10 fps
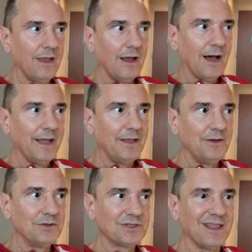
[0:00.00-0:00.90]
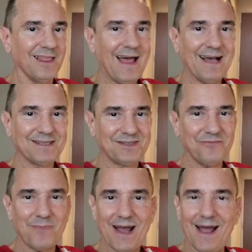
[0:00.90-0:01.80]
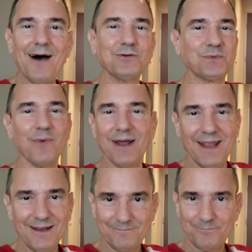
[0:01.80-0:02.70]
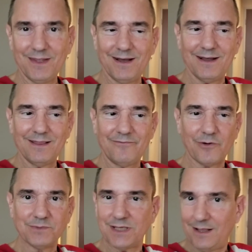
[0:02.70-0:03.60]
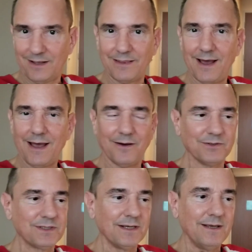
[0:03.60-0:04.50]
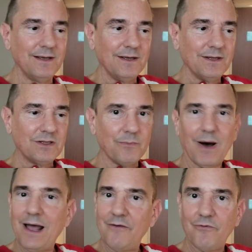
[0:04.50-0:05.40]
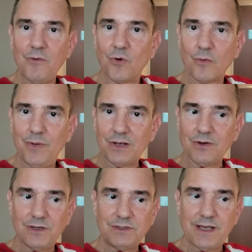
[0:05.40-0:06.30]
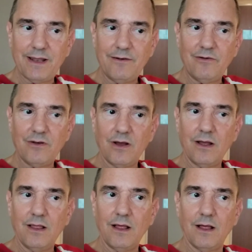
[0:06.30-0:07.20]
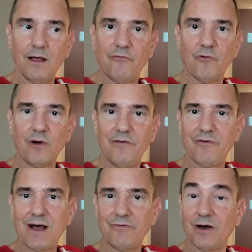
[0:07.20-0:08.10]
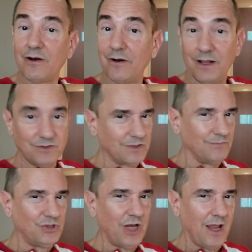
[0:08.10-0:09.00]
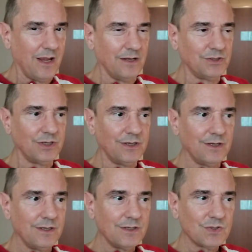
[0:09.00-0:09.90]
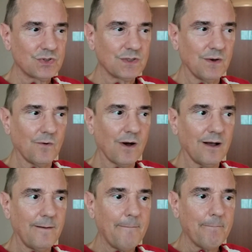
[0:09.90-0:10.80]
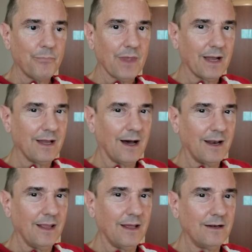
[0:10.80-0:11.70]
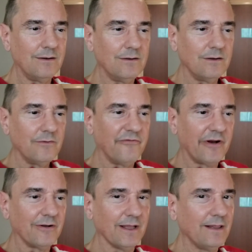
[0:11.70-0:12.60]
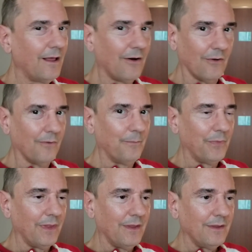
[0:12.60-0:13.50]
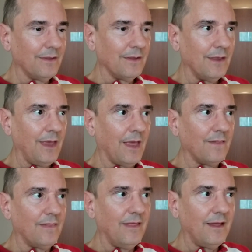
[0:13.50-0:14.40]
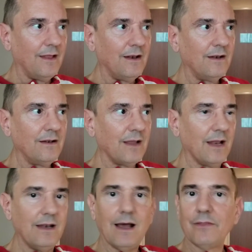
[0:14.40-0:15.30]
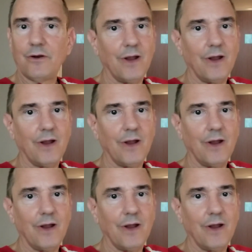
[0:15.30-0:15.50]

I used the last of my house money uh, from selling the house to buy a few more bitcoins at uh, 4,500 and some change. So I got in fairly low, and then and now they're